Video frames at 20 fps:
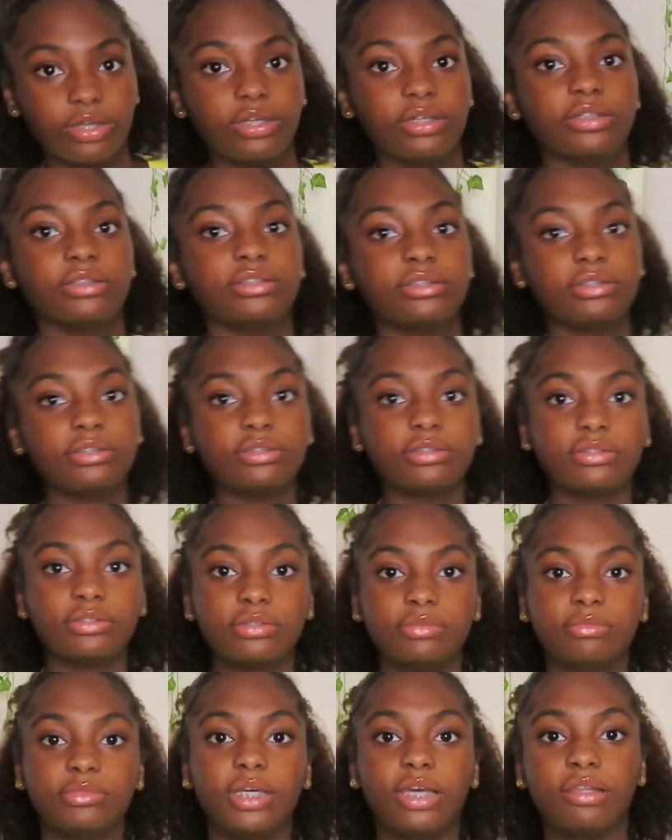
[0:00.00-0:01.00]
Here's the
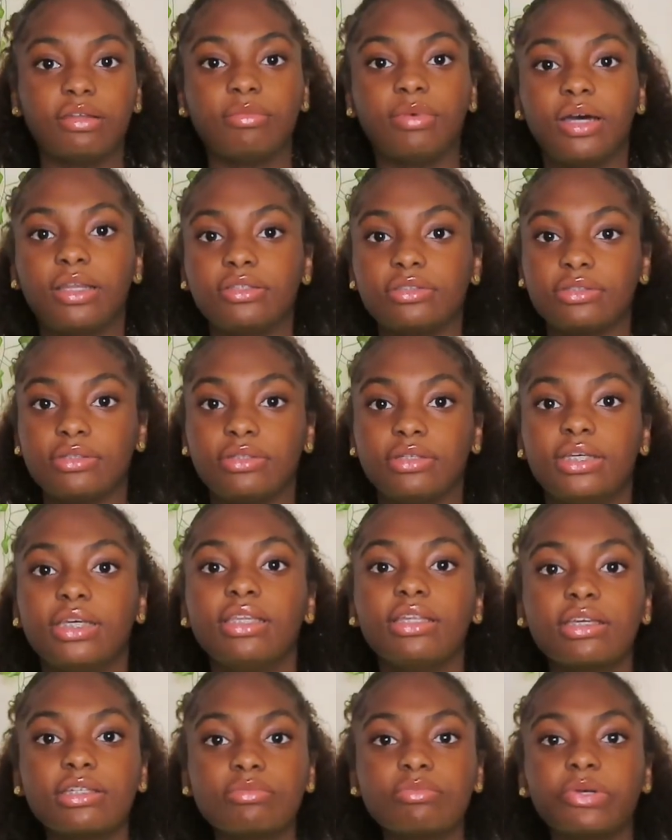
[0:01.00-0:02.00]
um, yellow bodysuit. It
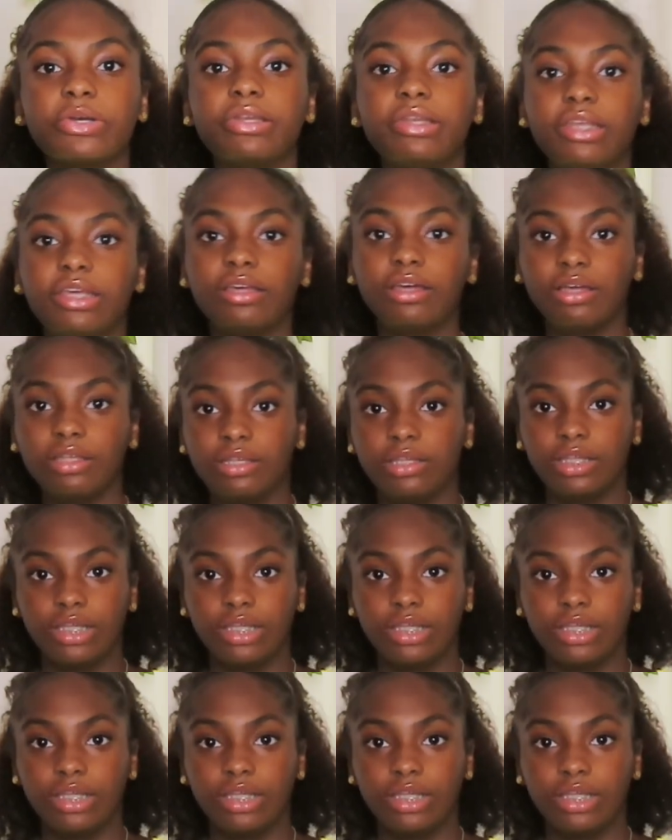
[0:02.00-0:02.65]
looks more neon